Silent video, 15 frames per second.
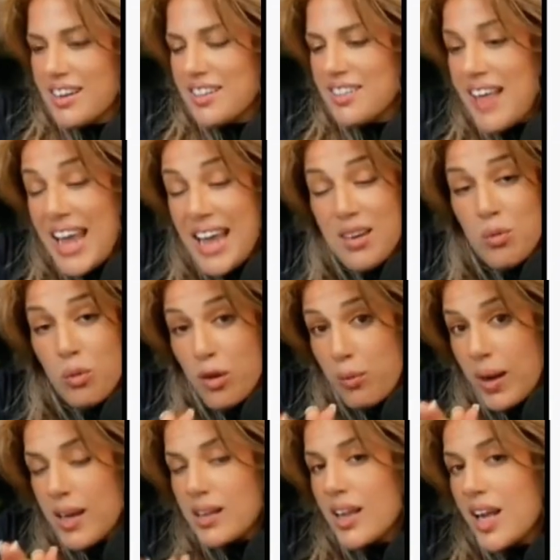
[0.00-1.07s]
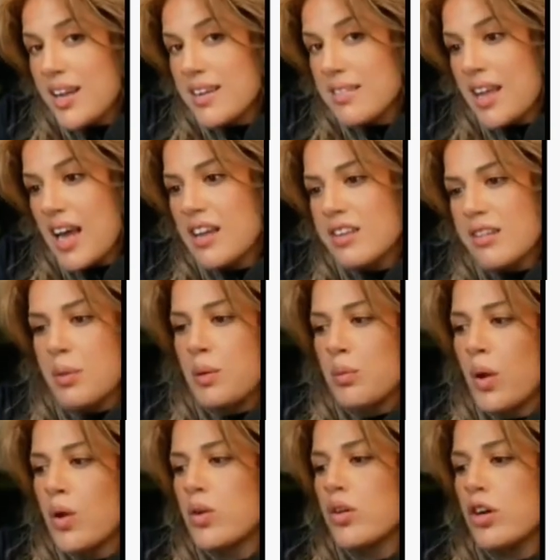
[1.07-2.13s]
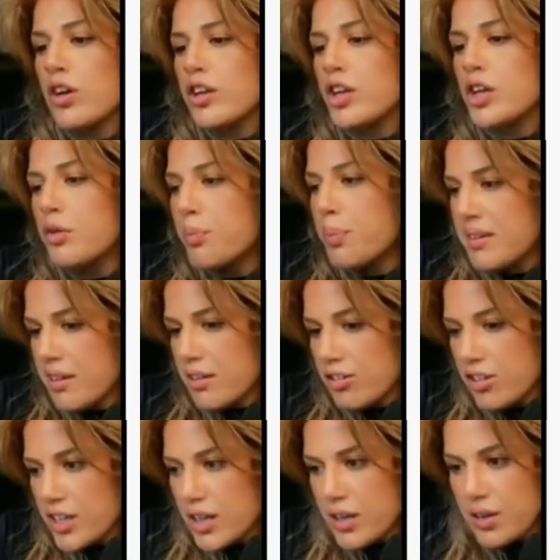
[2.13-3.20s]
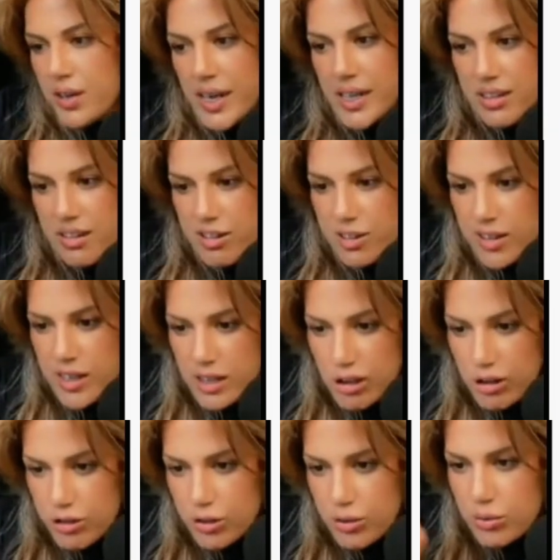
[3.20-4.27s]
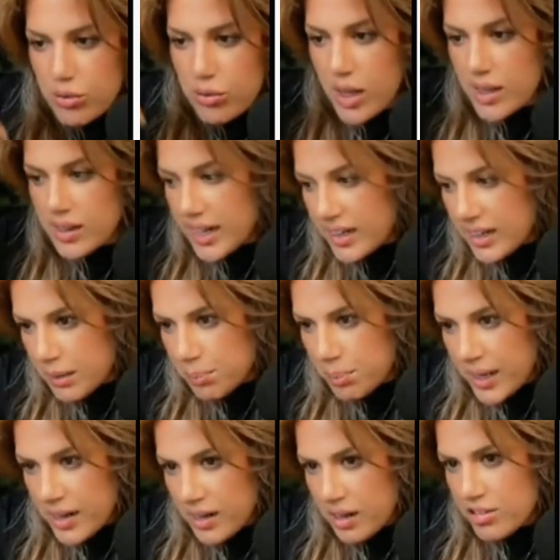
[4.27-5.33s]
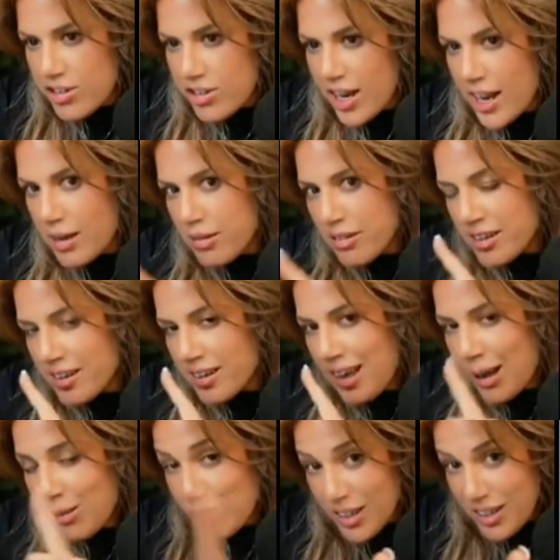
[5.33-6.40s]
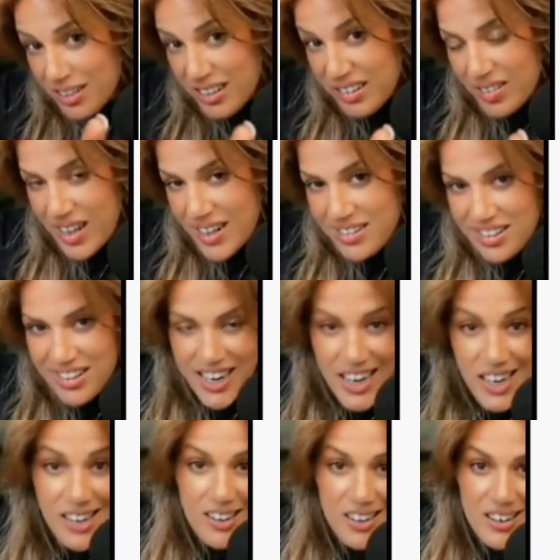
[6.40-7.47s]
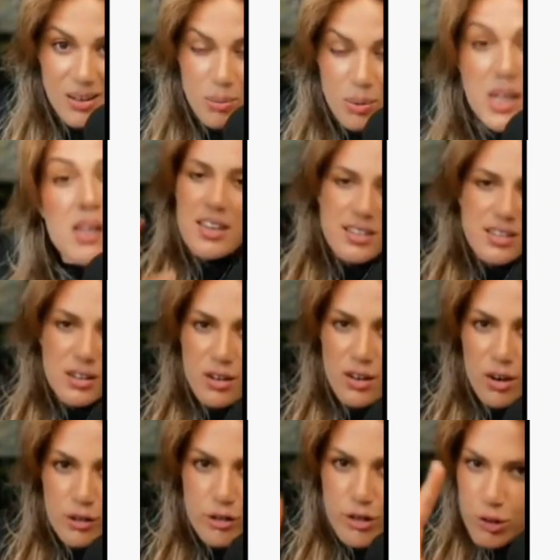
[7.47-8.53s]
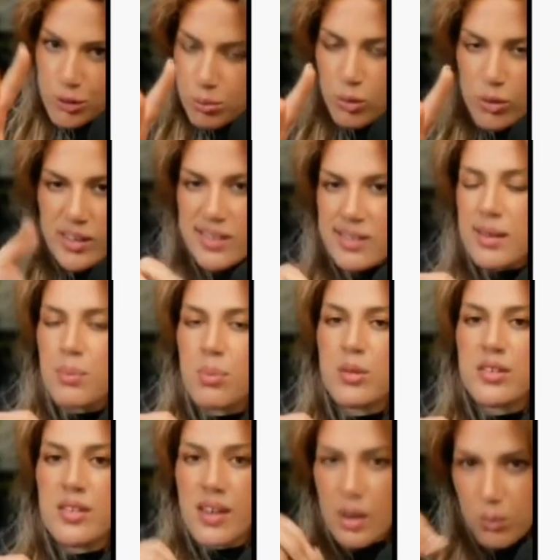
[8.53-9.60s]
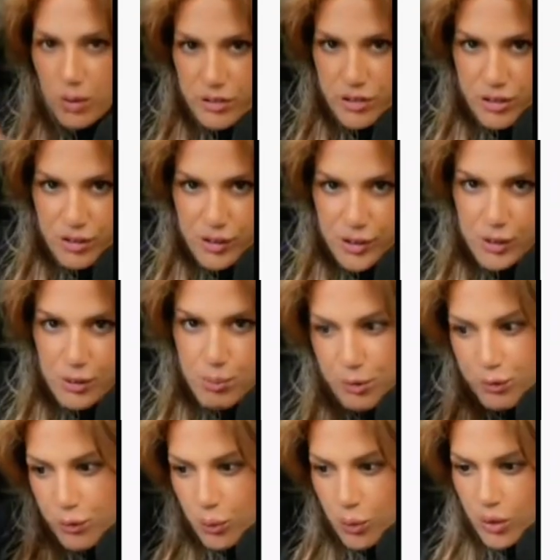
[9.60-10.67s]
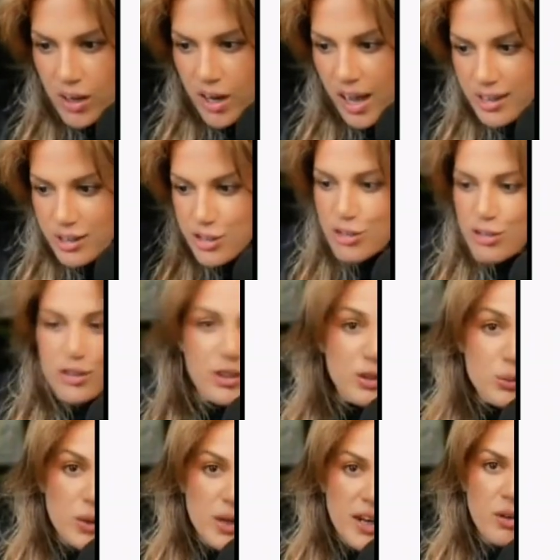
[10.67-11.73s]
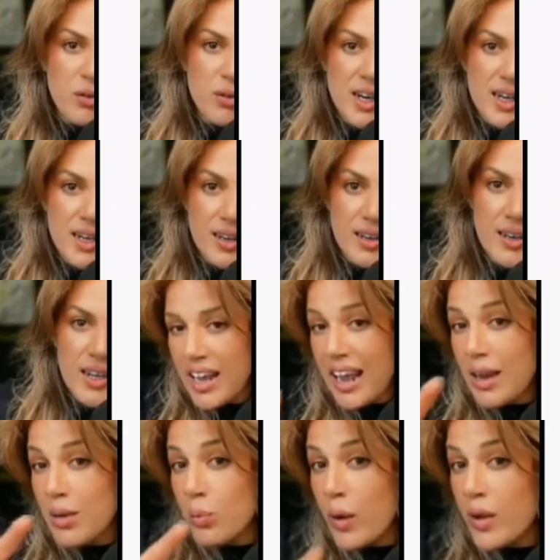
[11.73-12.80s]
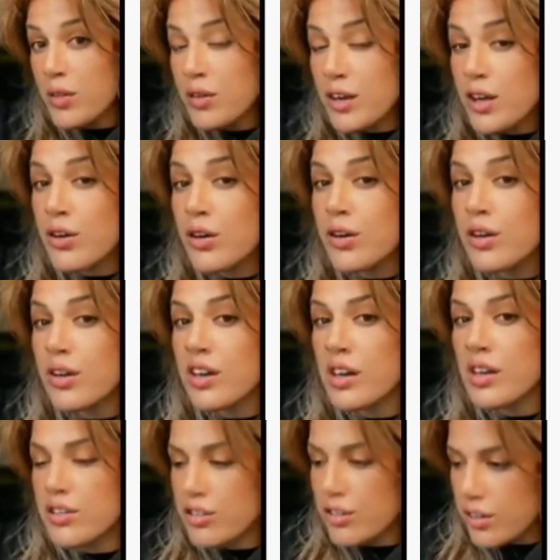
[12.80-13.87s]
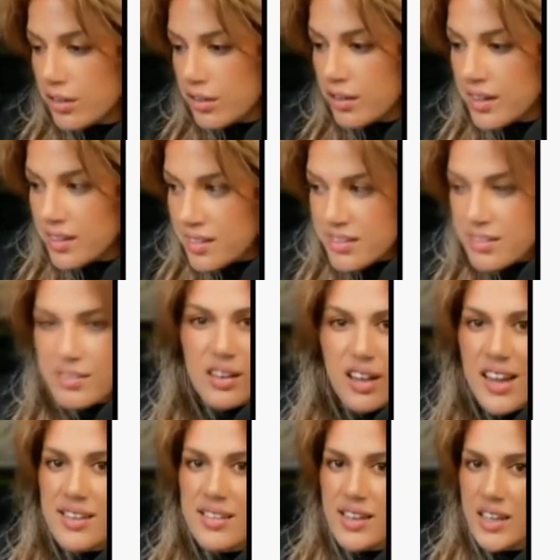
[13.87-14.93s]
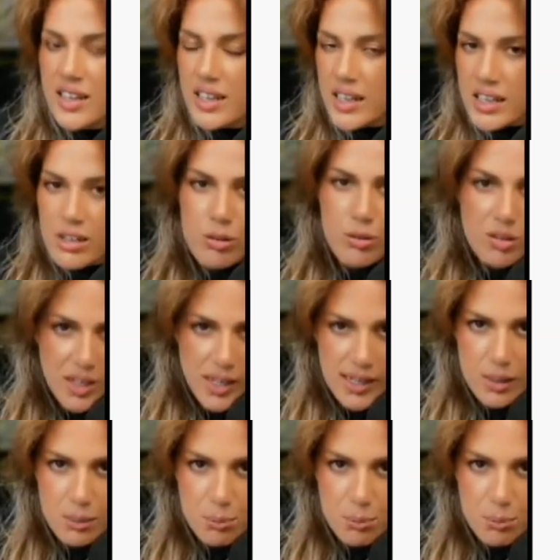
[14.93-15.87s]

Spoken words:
Then one of my clients asked me, well, could you potentially create this into a landing page? And I'm going to leave that to the end because there are 2 more examples that I want to show you before I show you what it created and whether it could turn this slide deck into a landing